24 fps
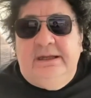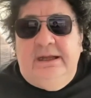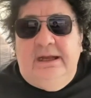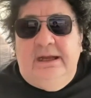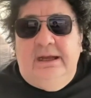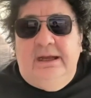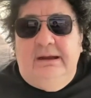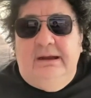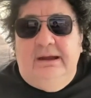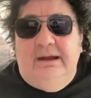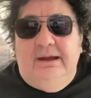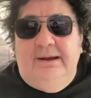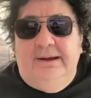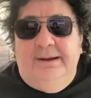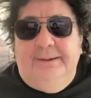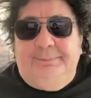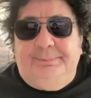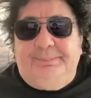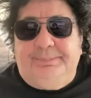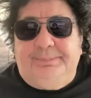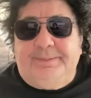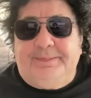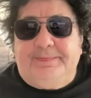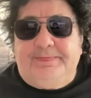
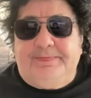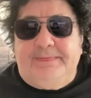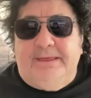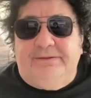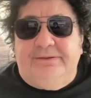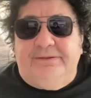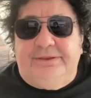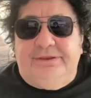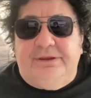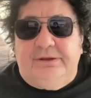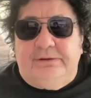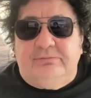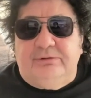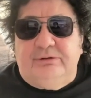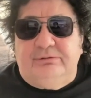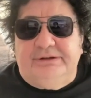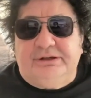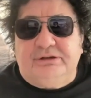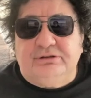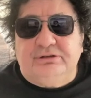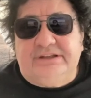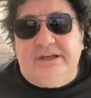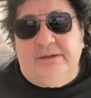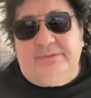the
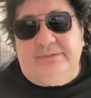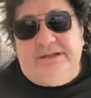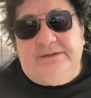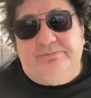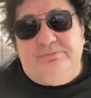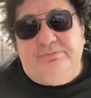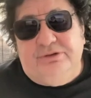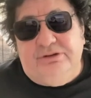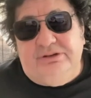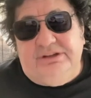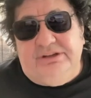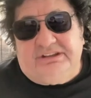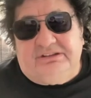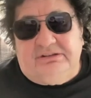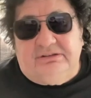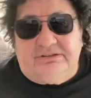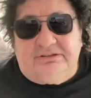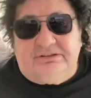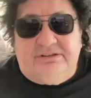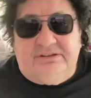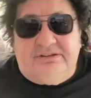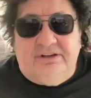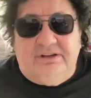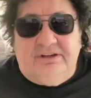record company in Munich got
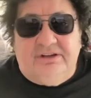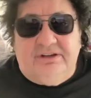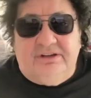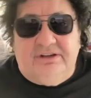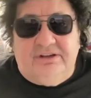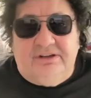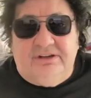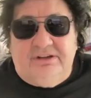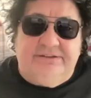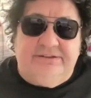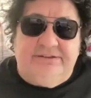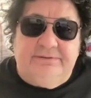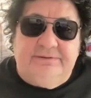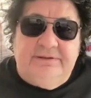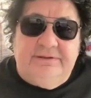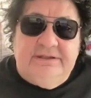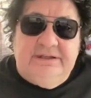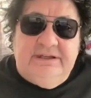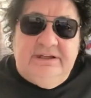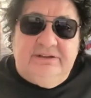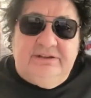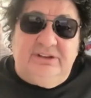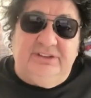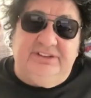cold feet
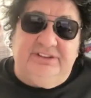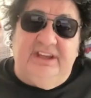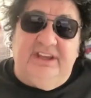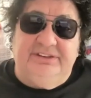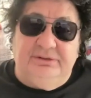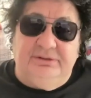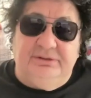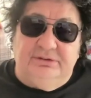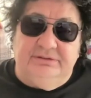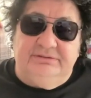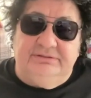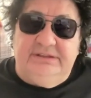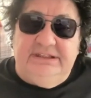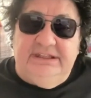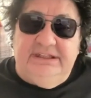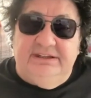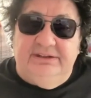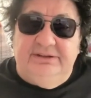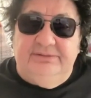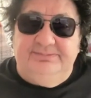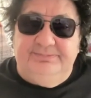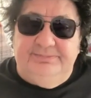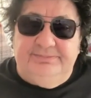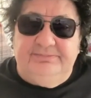because they thought,
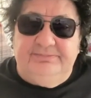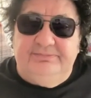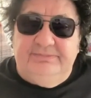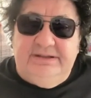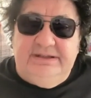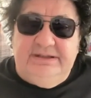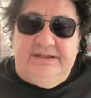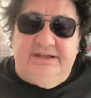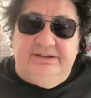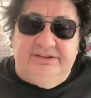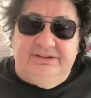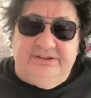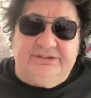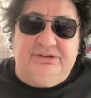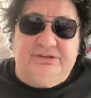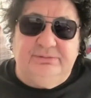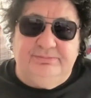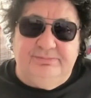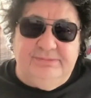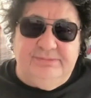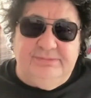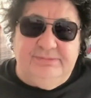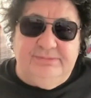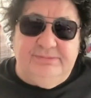you know, this
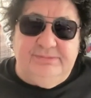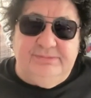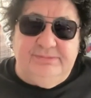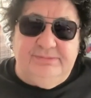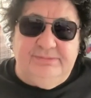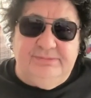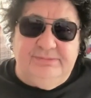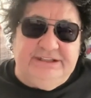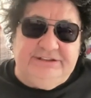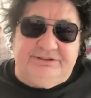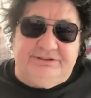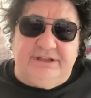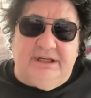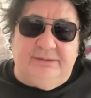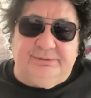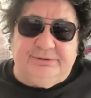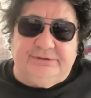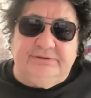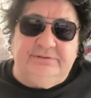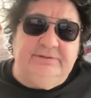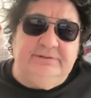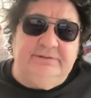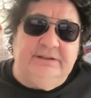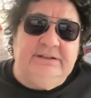could be in
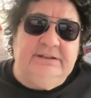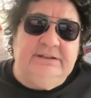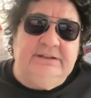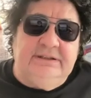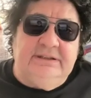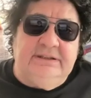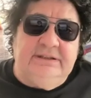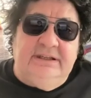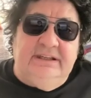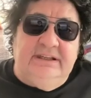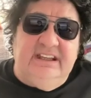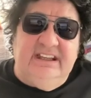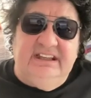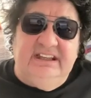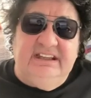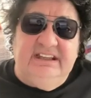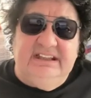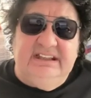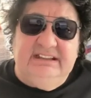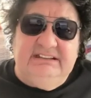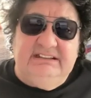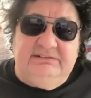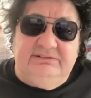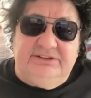trouble.
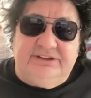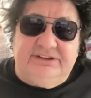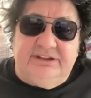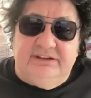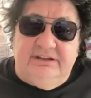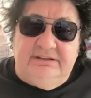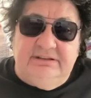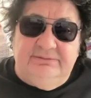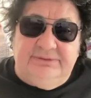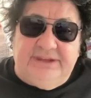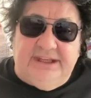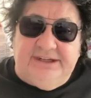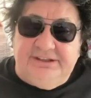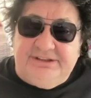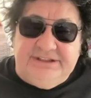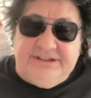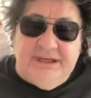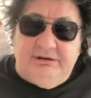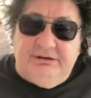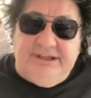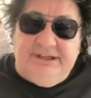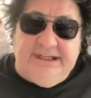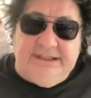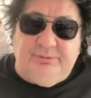And so they didn't go
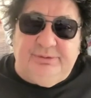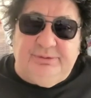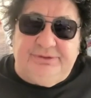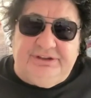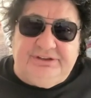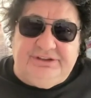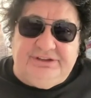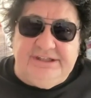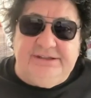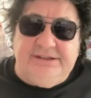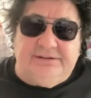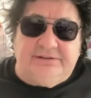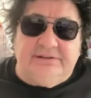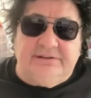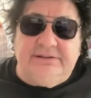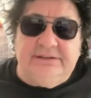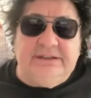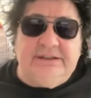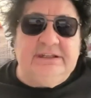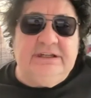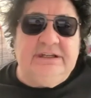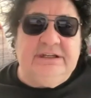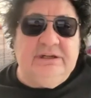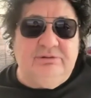ahead with the deal,
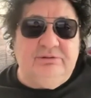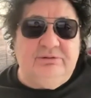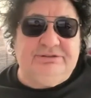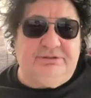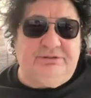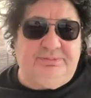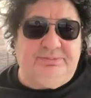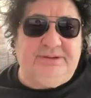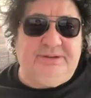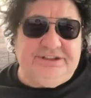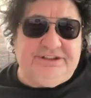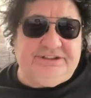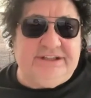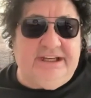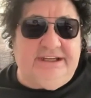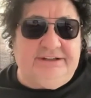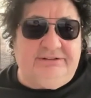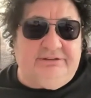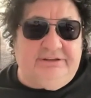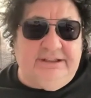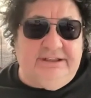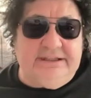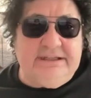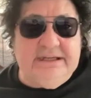which was pretty
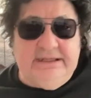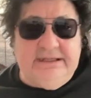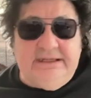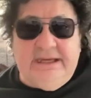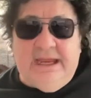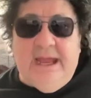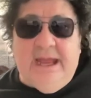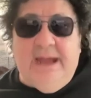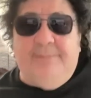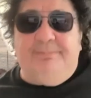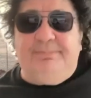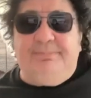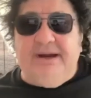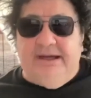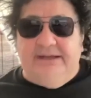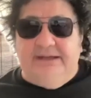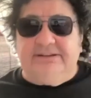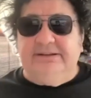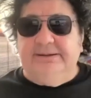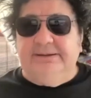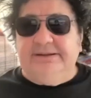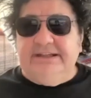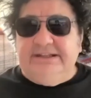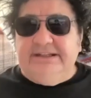shattering. But
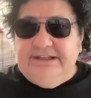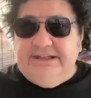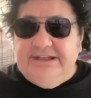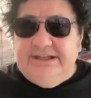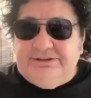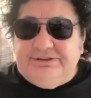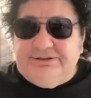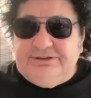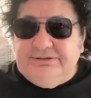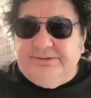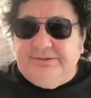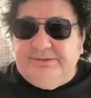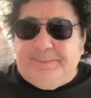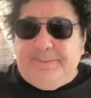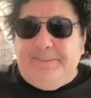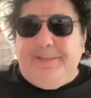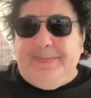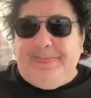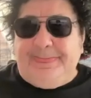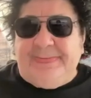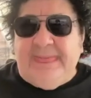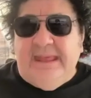in the interim,